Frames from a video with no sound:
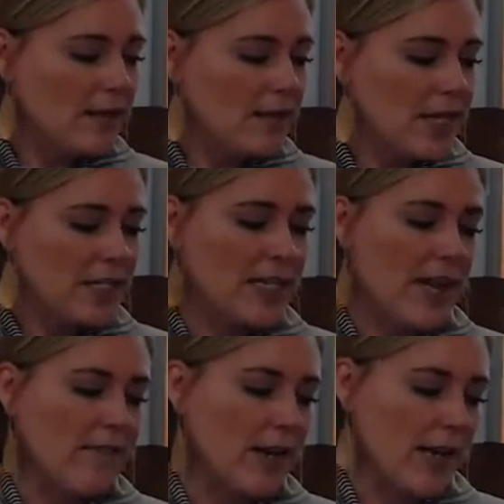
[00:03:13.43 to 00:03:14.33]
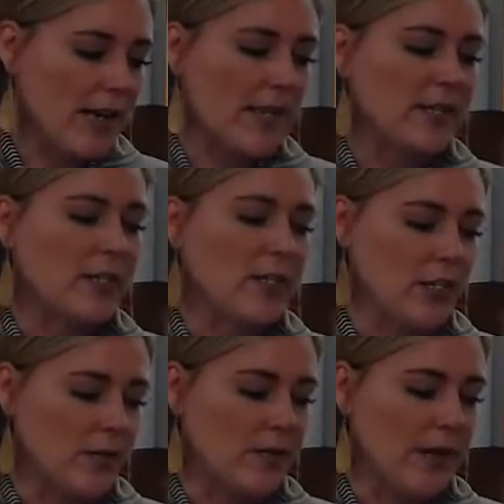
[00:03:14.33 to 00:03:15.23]
There's never anything to
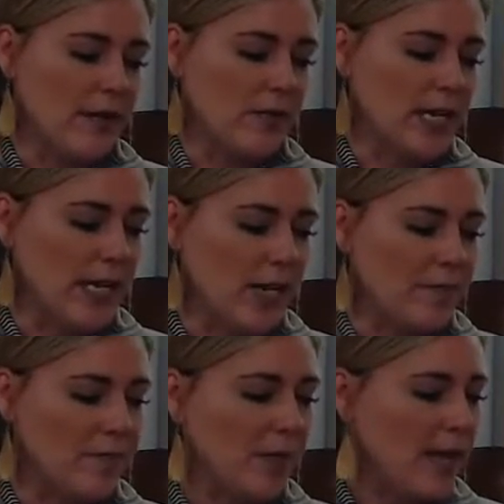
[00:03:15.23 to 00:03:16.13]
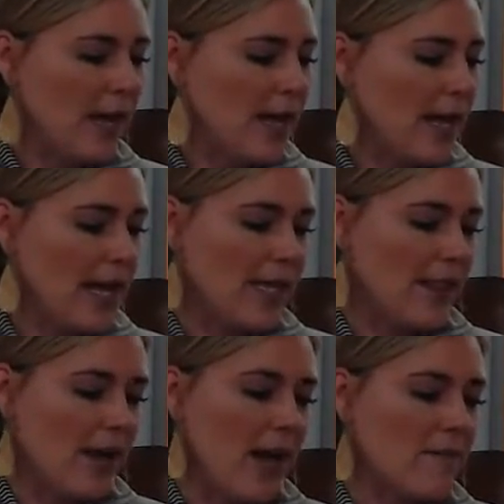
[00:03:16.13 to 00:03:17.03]
do around here, he
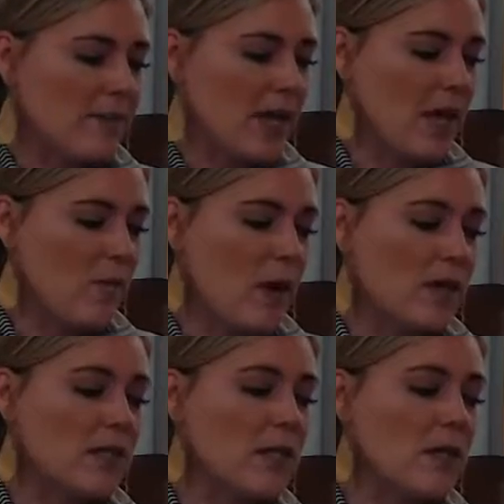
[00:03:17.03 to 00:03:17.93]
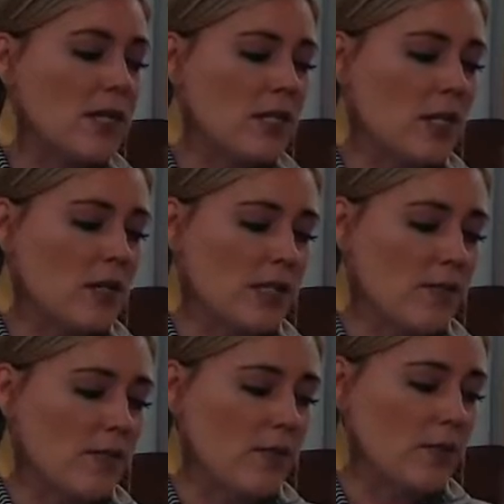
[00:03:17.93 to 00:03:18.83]
thought. He walked slowly to his
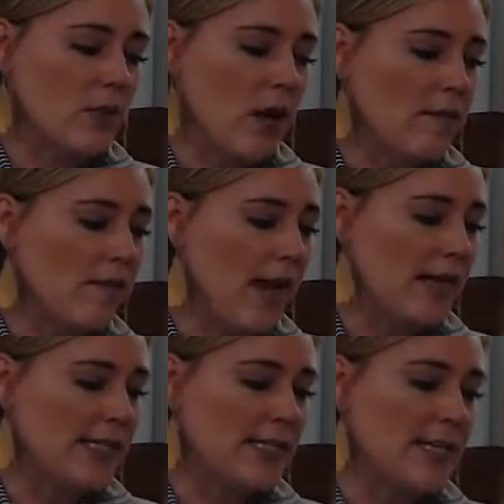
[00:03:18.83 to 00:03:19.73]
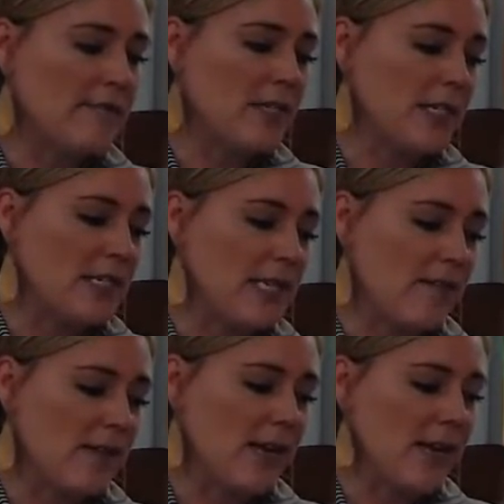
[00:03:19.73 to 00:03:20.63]
food trough and sniffed to see
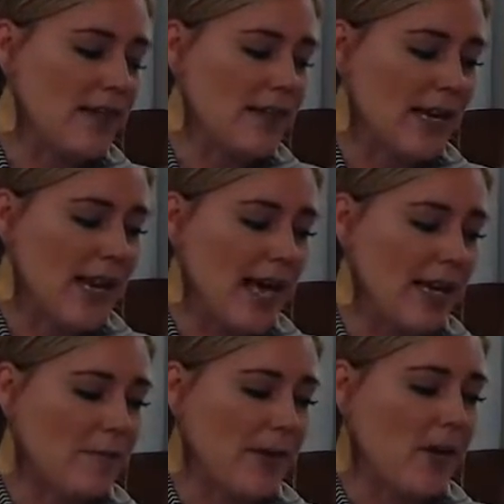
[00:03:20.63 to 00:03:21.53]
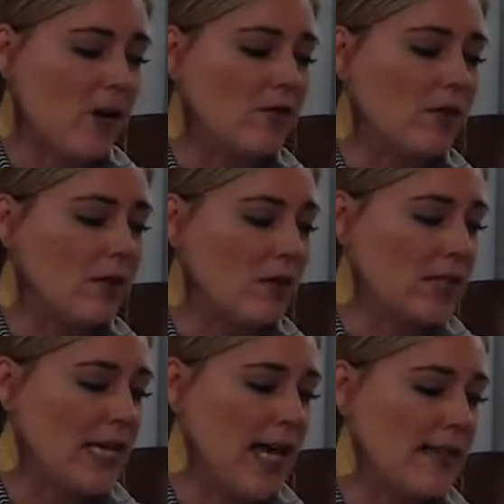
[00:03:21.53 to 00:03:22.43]
if anything had been
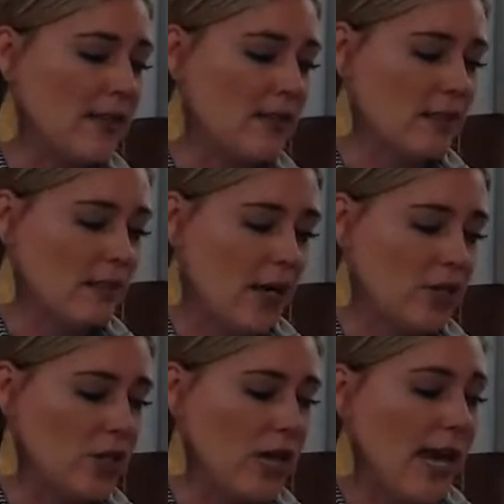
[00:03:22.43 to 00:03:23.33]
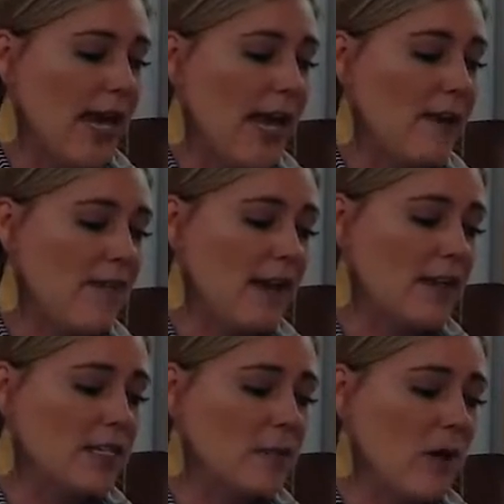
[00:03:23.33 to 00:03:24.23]
overlooked at lunch. He found
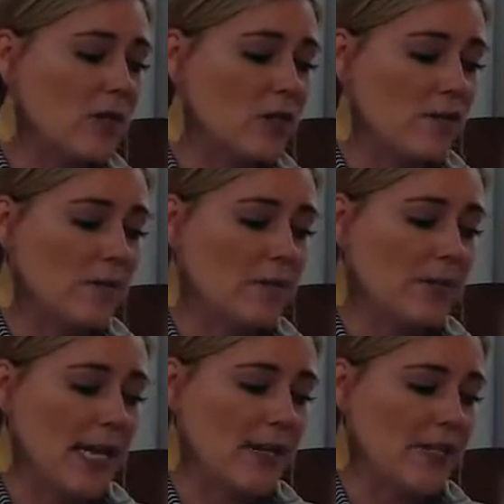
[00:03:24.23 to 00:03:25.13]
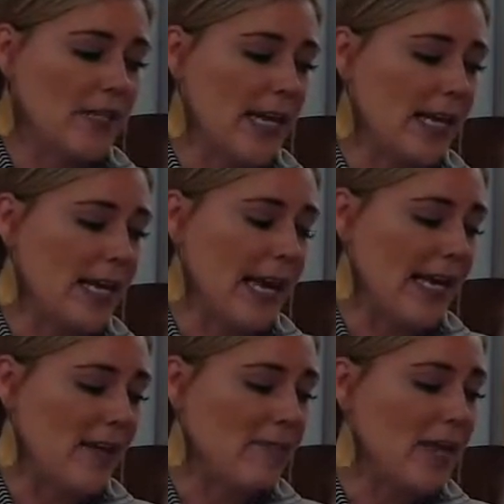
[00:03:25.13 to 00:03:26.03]
a small strip of potato skin and
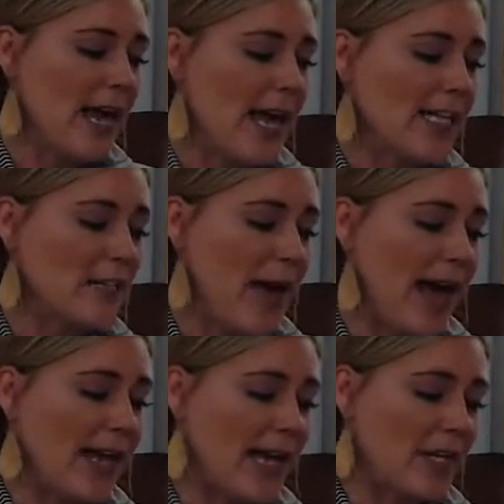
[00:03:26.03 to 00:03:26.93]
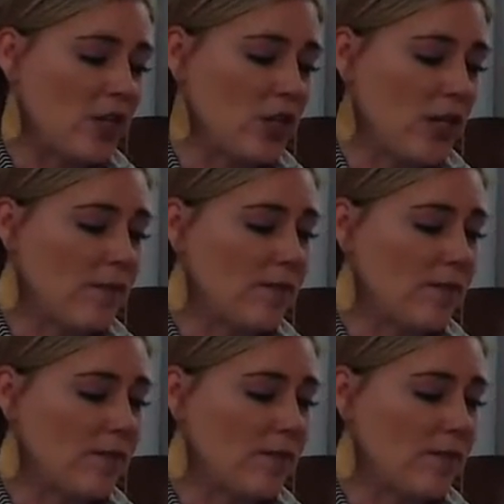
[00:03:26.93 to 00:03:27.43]
ate it. His back itched,